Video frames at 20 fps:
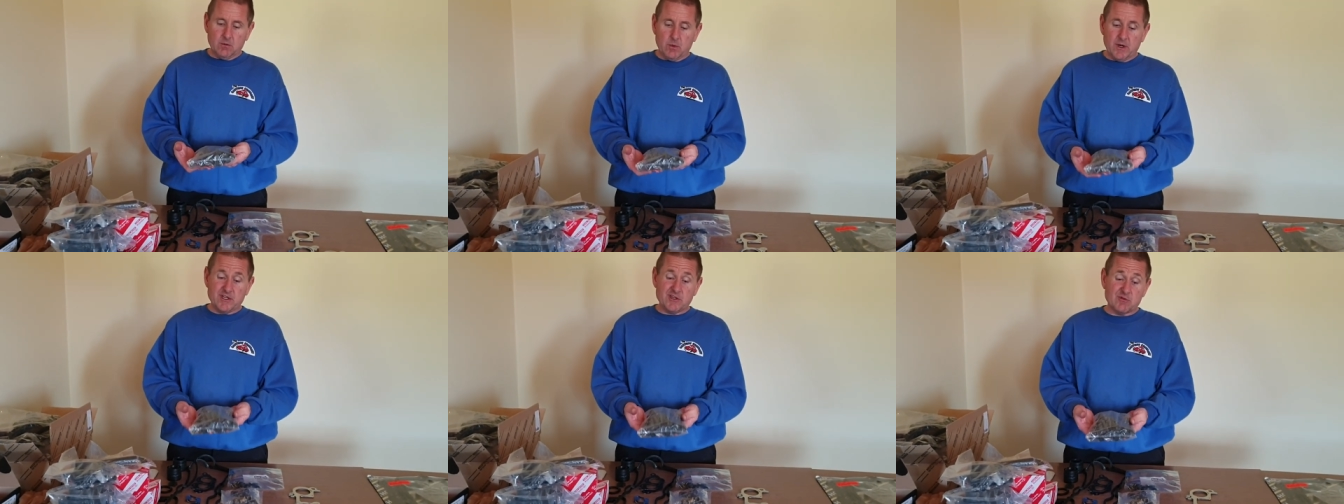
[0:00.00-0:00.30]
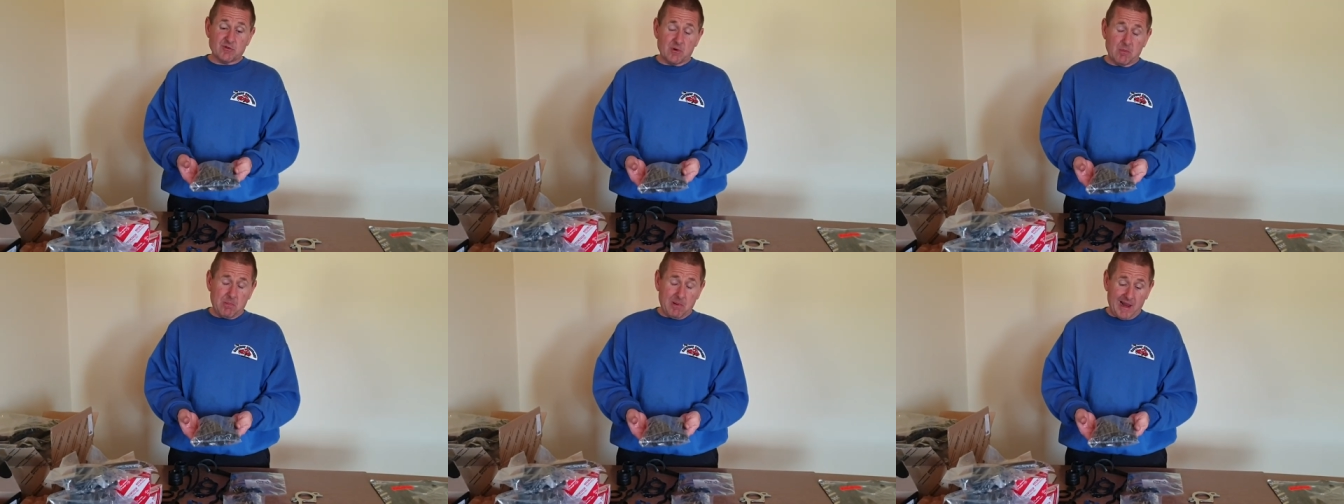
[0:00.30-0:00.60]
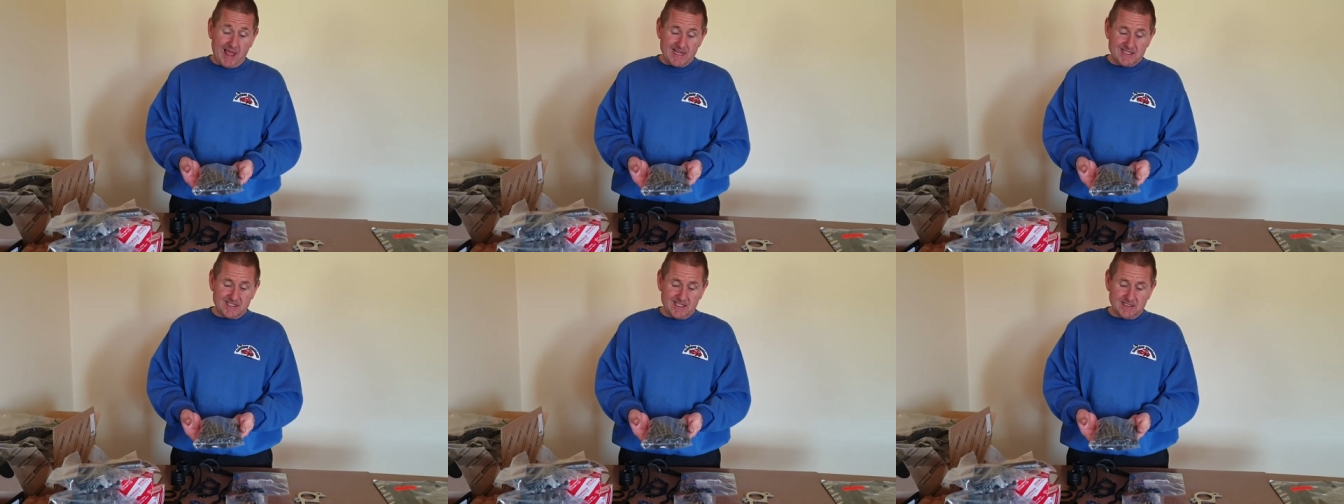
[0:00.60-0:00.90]
when you
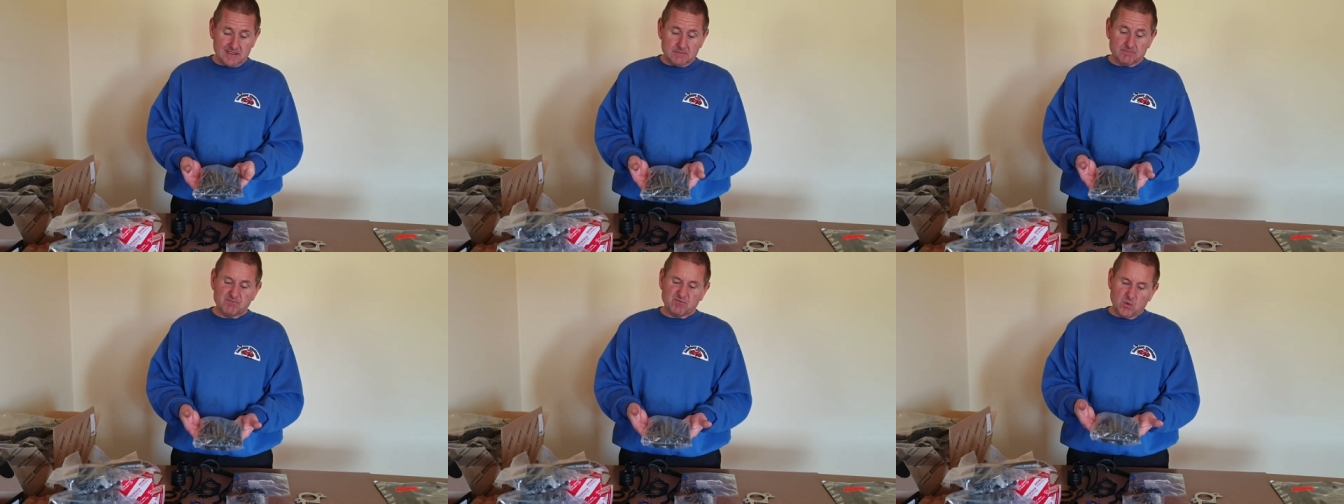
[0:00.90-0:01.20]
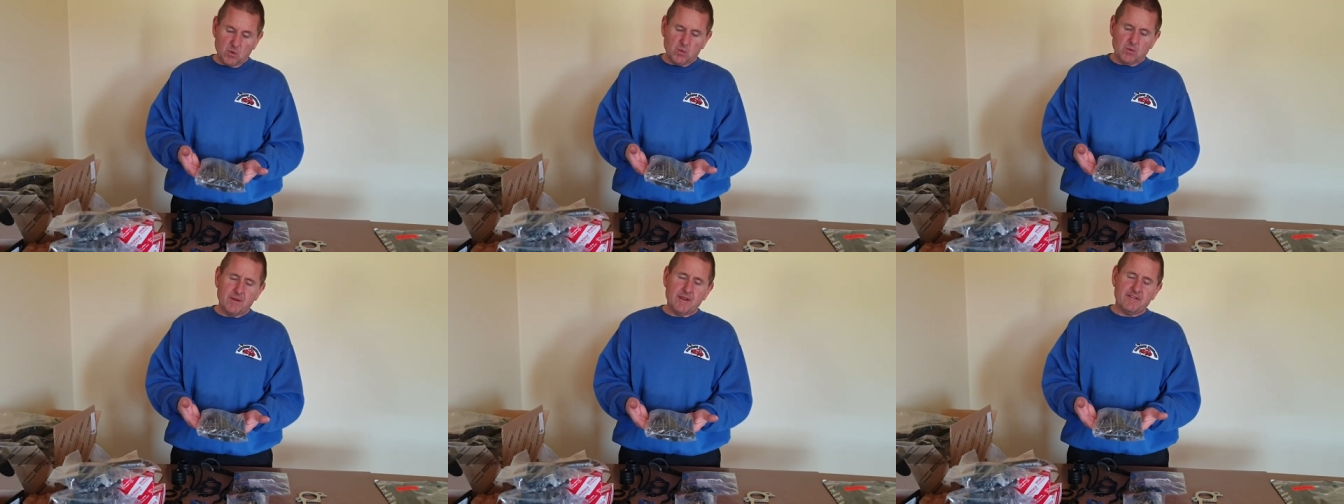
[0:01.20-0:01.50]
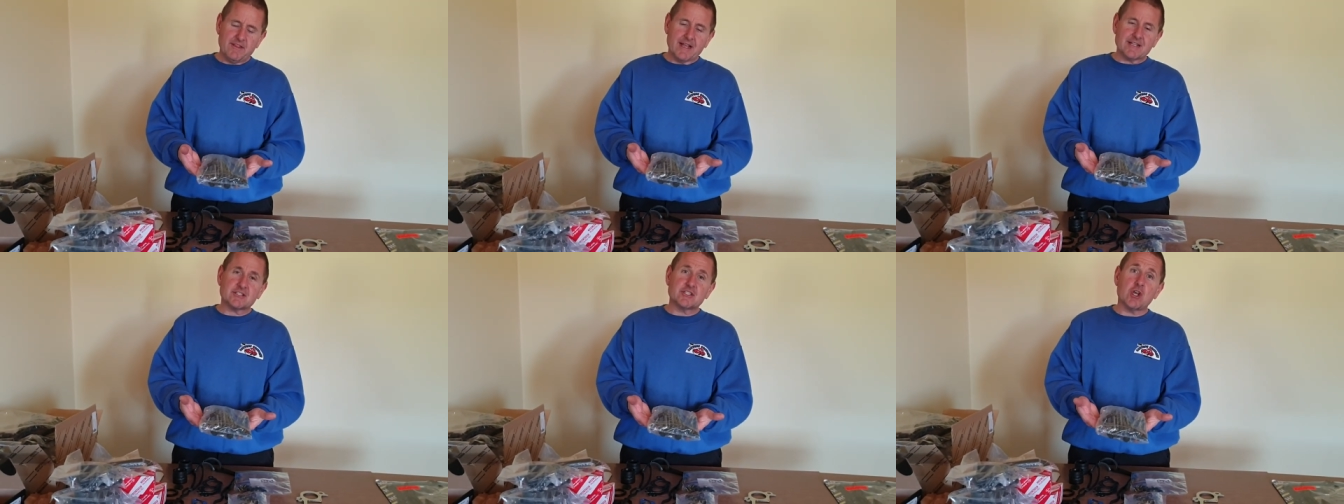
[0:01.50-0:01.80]
replace it.
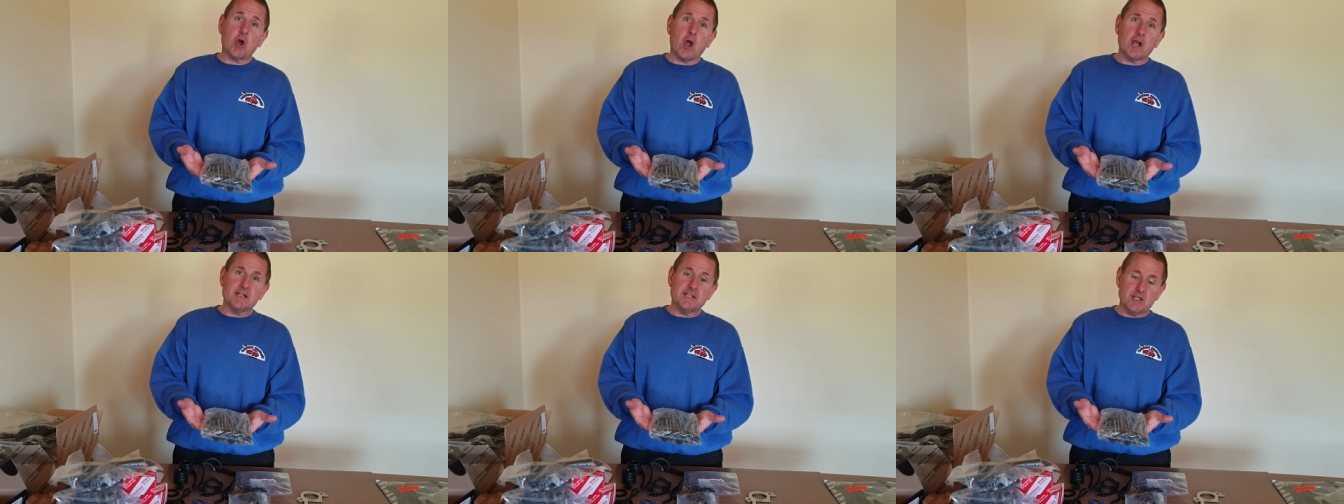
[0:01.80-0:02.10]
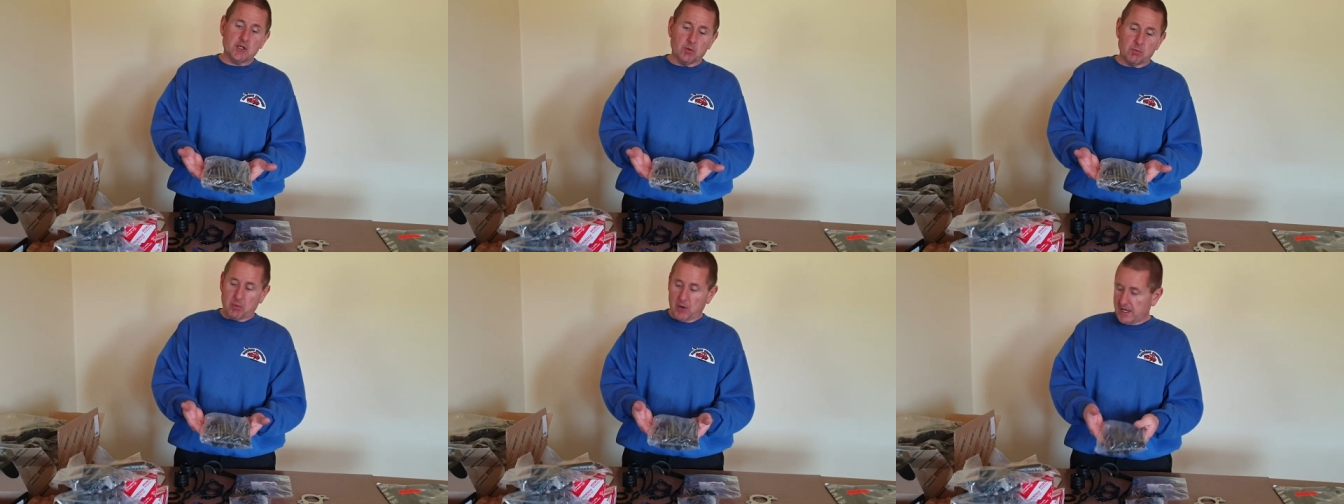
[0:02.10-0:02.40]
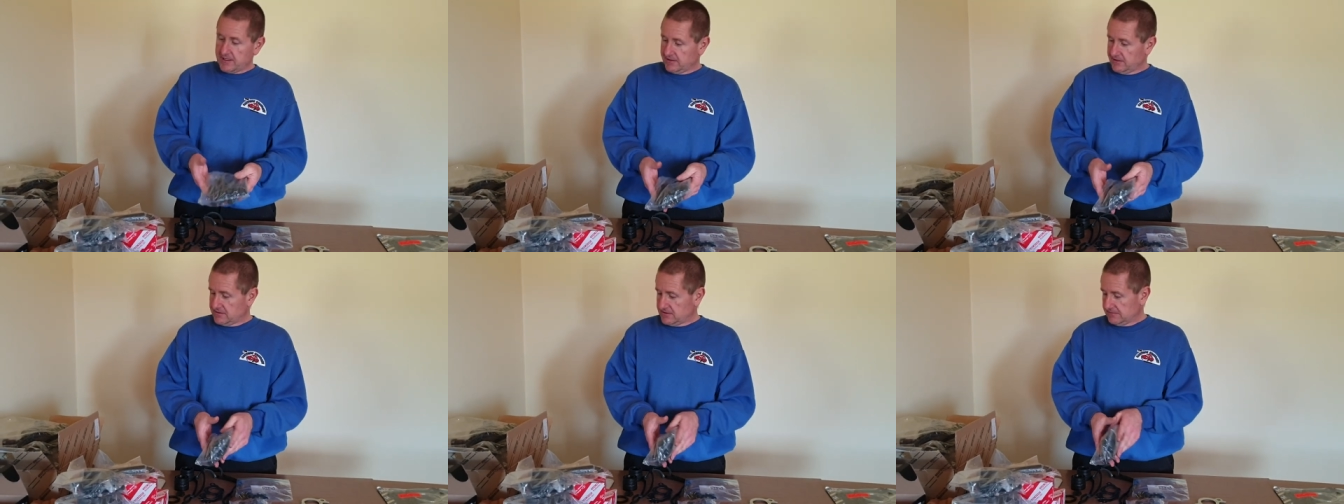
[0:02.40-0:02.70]
That's the ideal
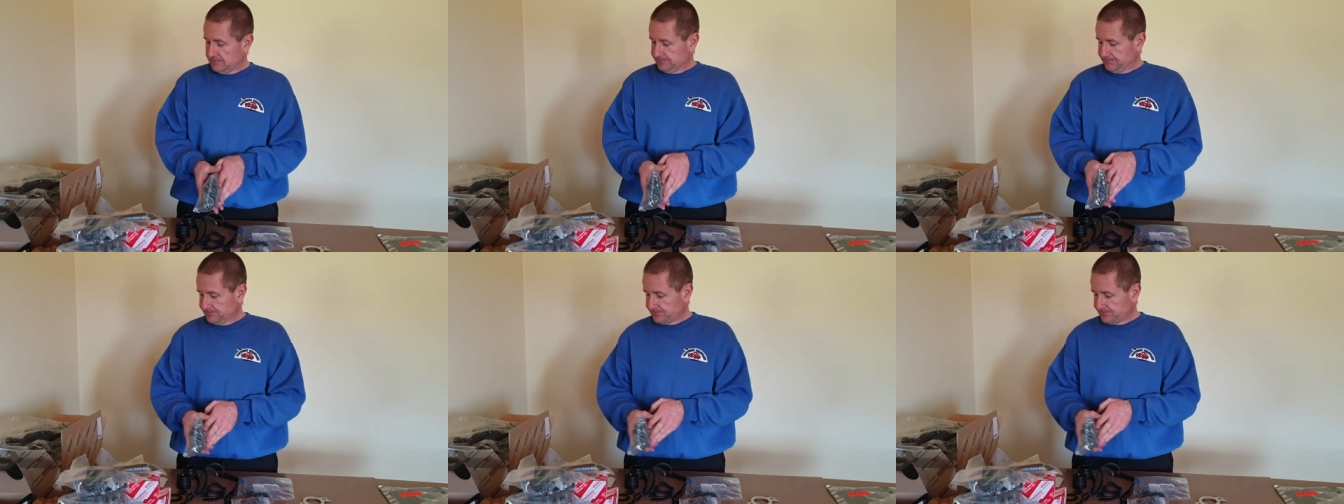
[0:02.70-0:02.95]
practice.